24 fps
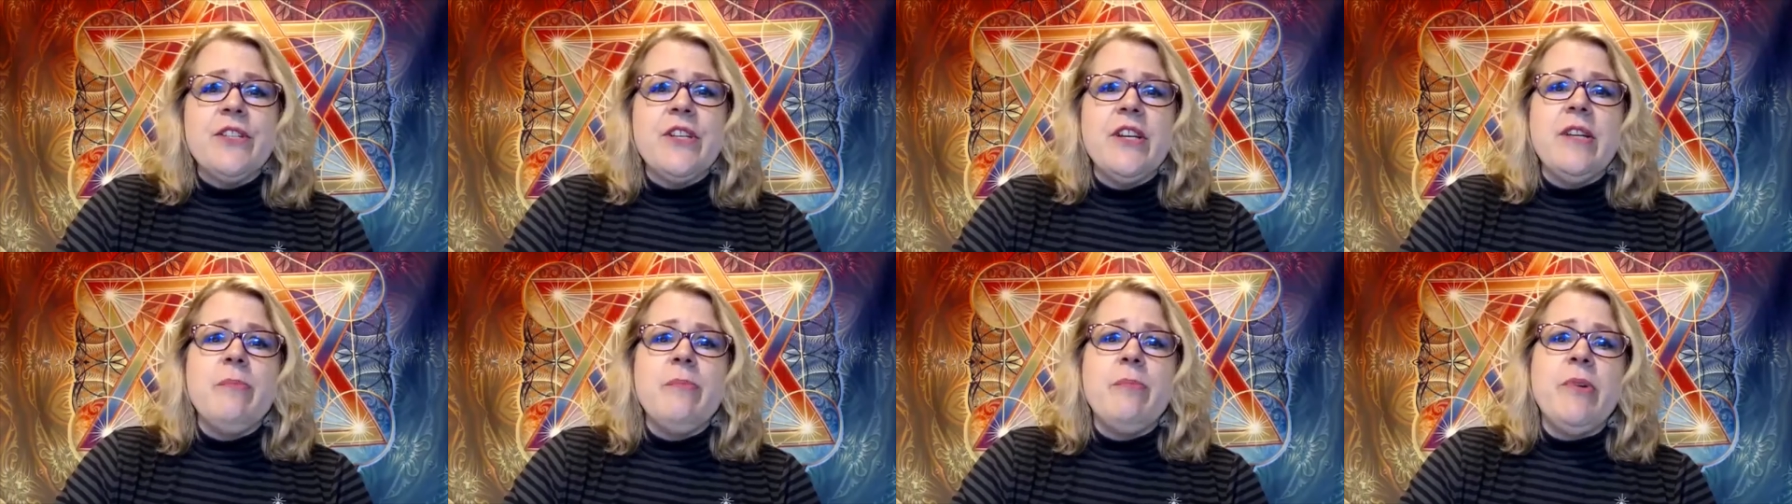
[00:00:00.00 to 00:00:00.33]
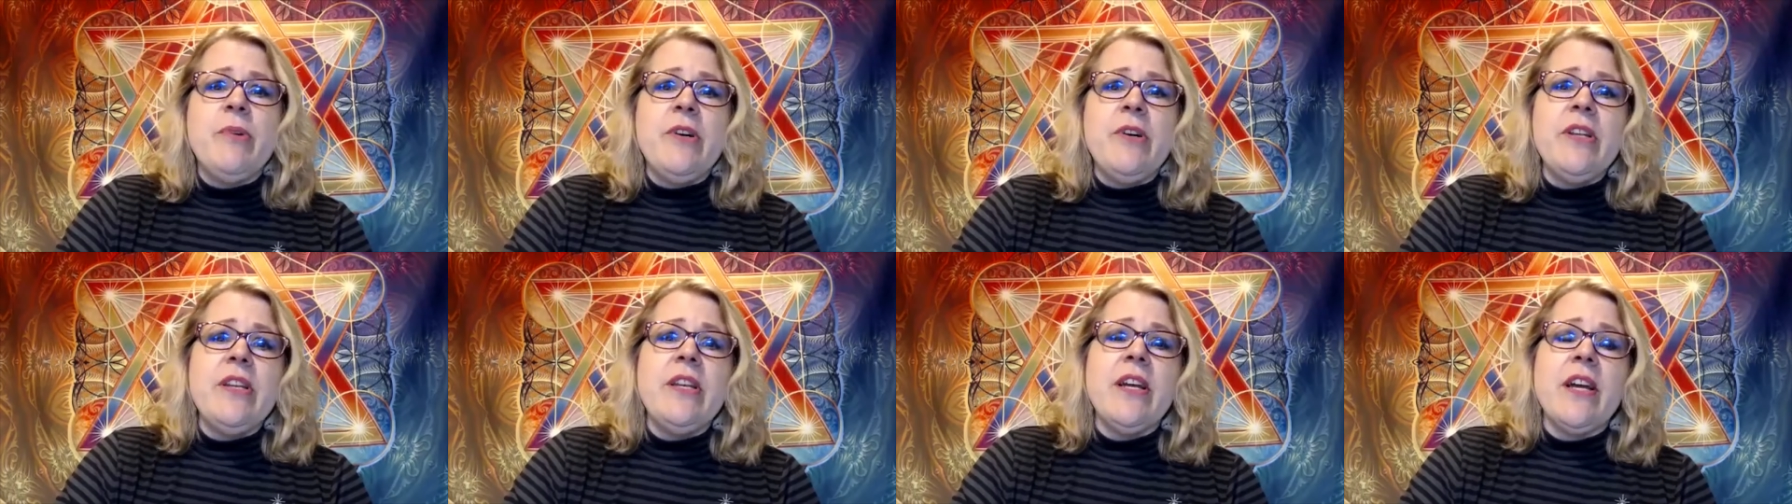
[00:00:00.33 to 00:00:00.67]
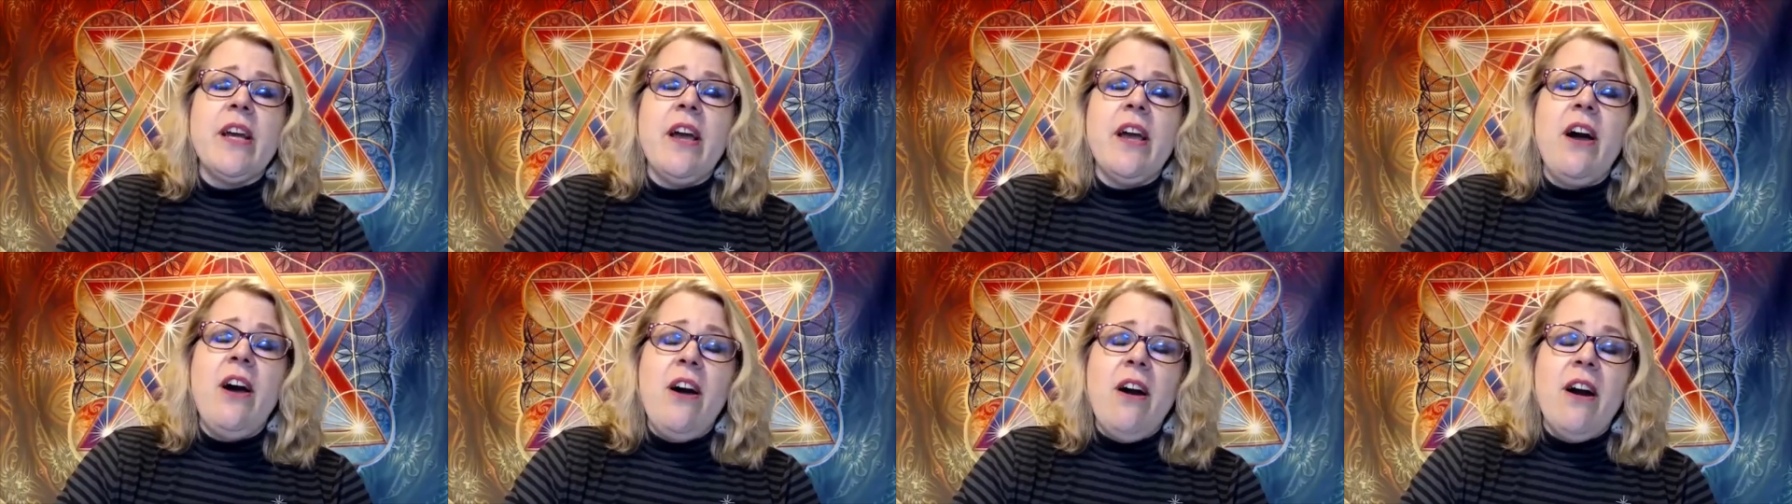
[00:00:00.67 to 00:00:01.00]
could have put in a
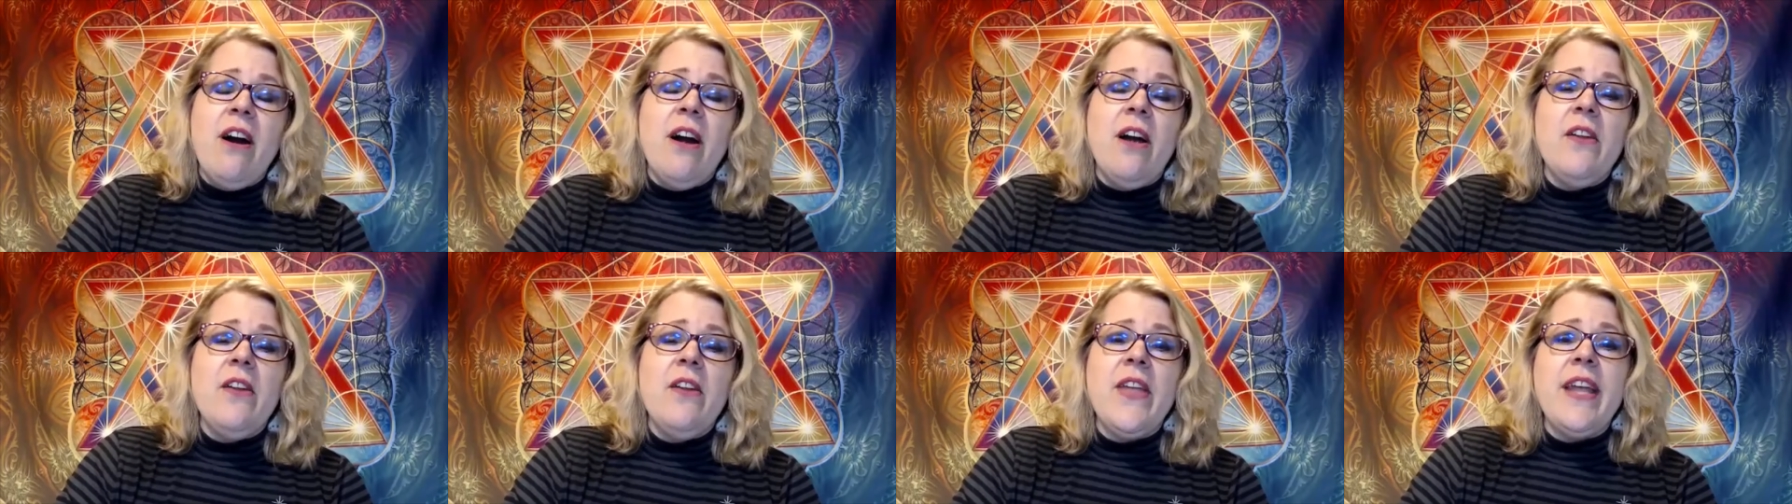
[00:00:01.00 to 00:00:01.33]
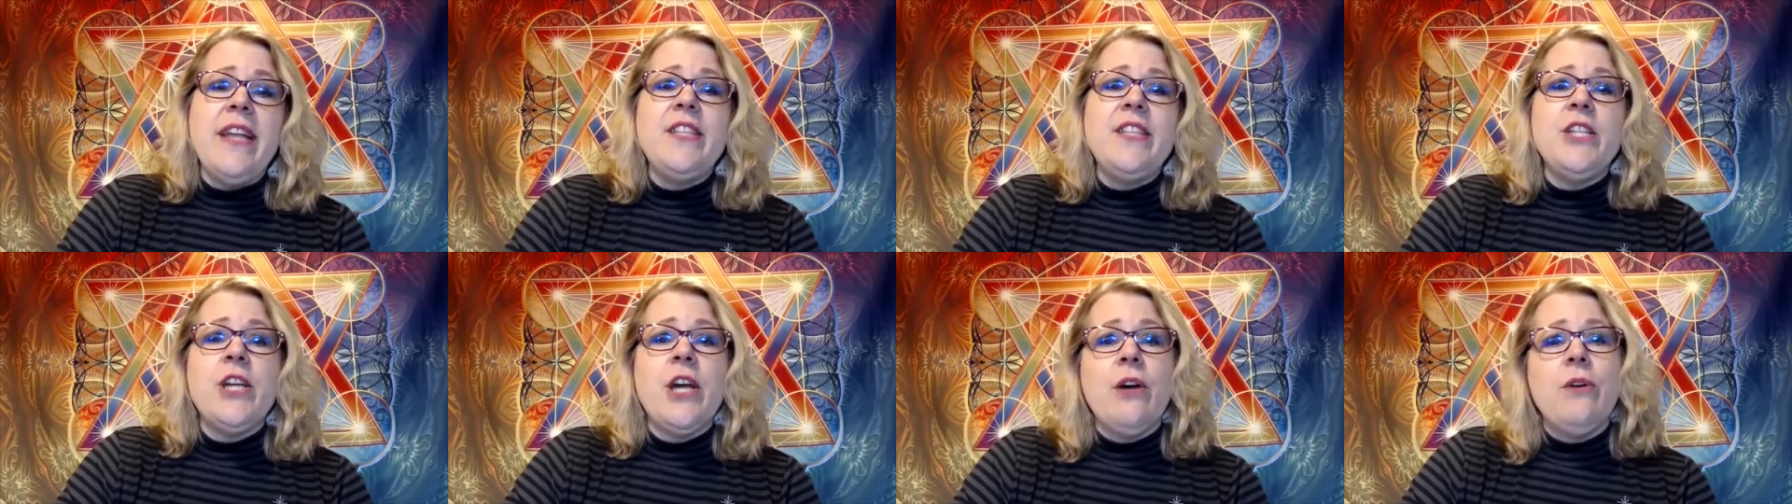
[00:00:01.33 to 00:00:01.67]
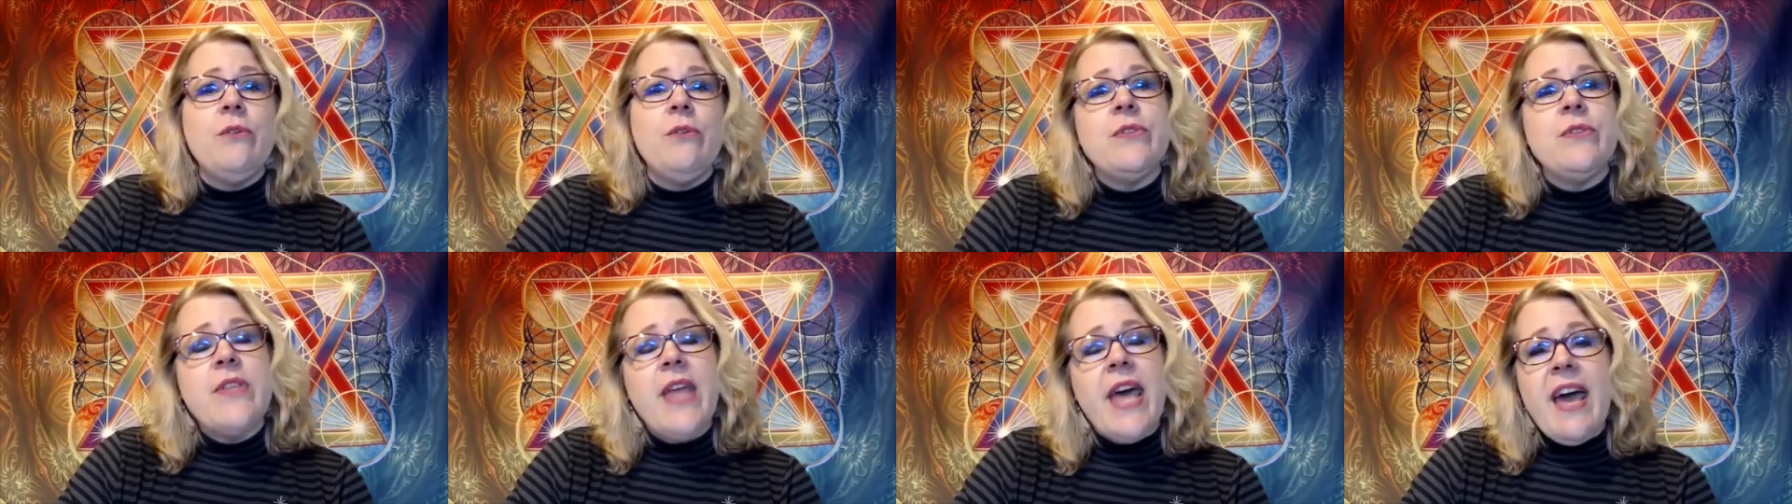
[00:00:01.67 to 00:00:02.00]
car, they
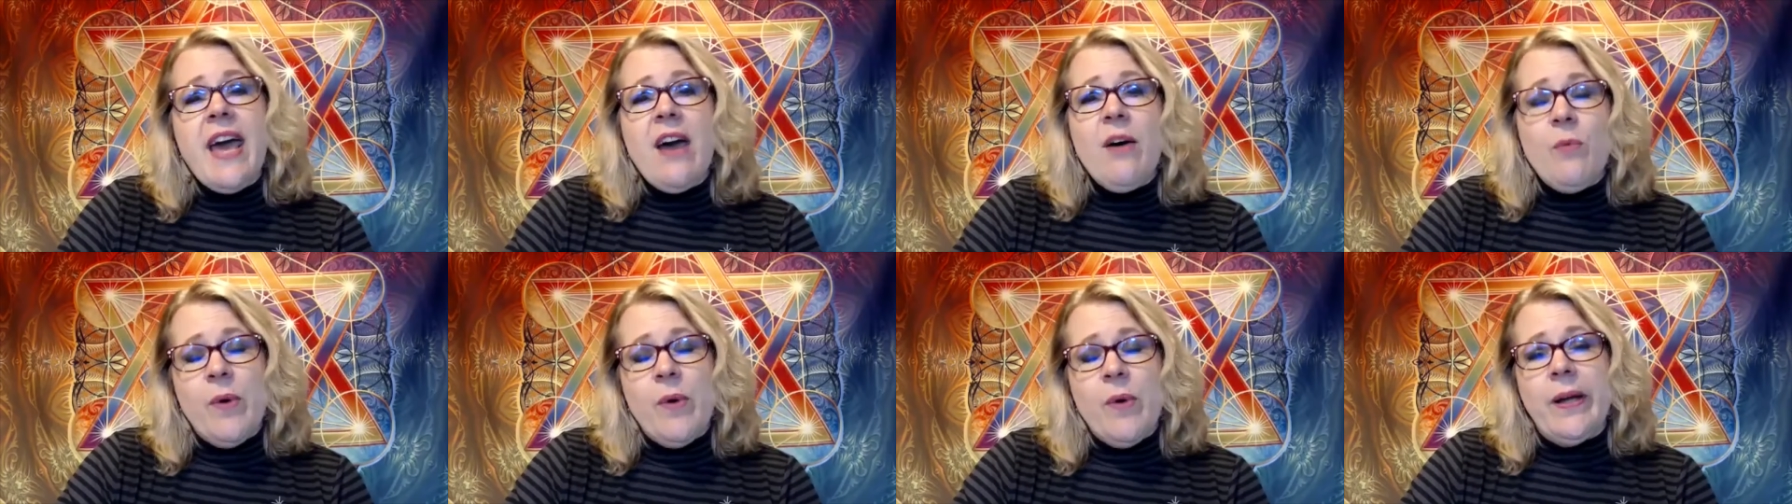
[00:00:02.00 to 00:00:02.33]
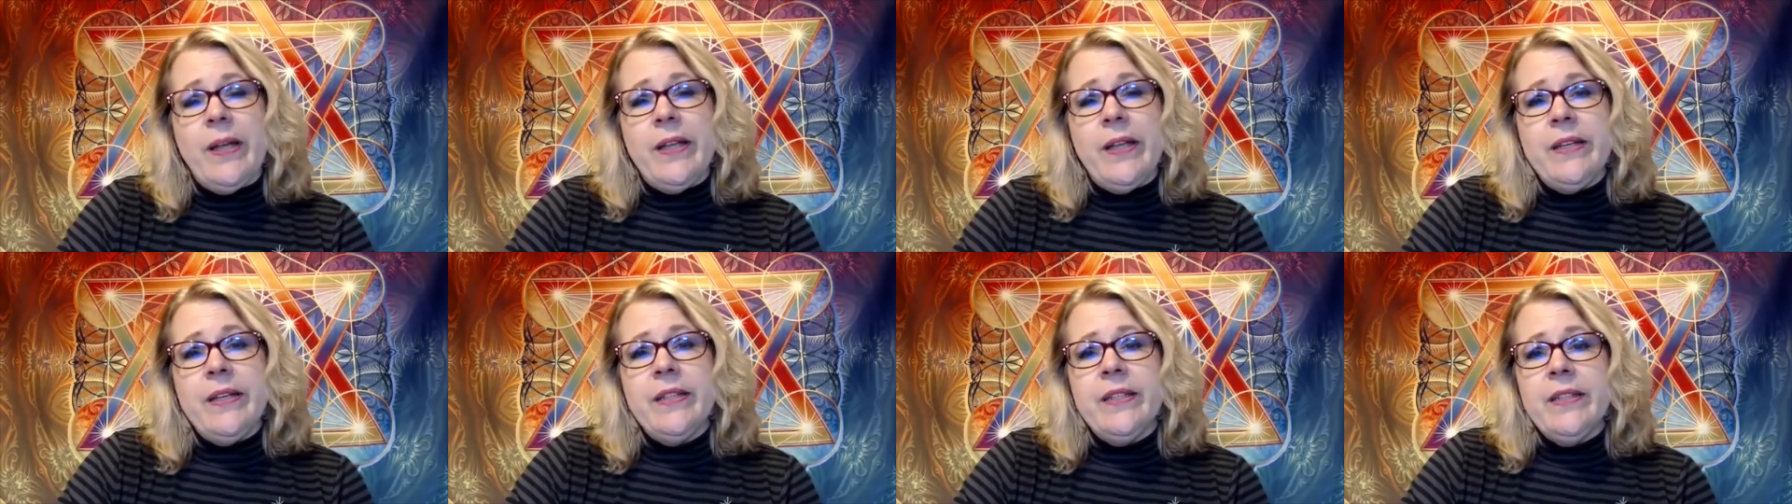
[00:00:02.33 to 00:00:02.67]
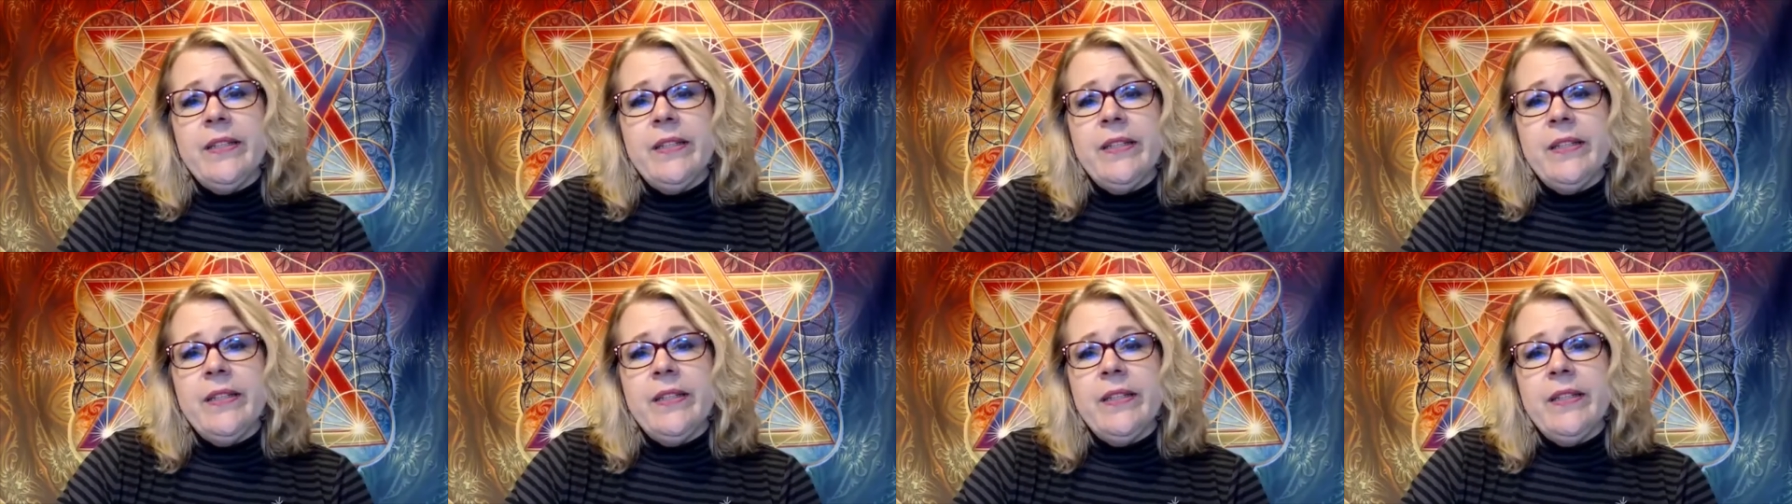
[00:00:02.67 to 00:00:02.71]
chose that one.